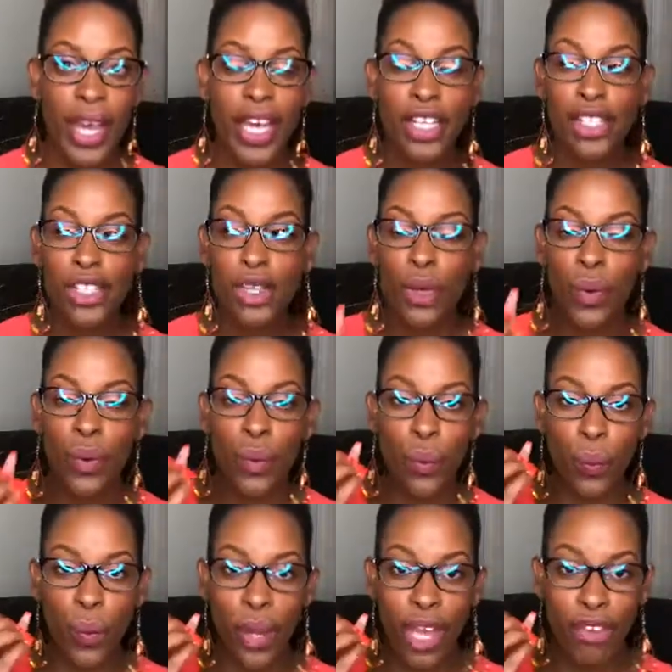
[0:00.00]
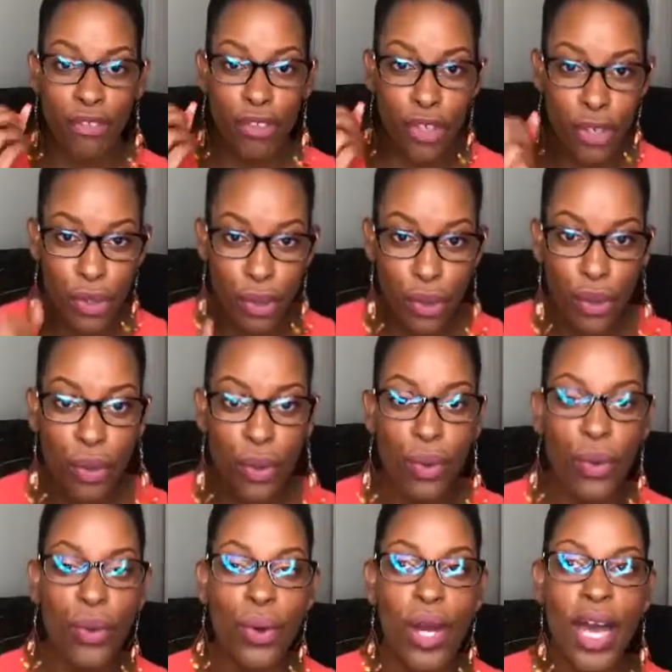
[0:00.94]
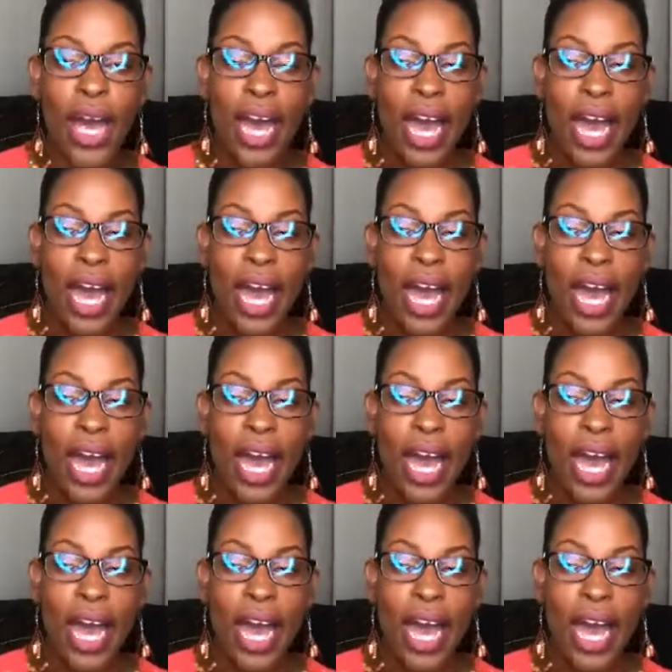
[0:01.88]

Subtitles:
And so if you,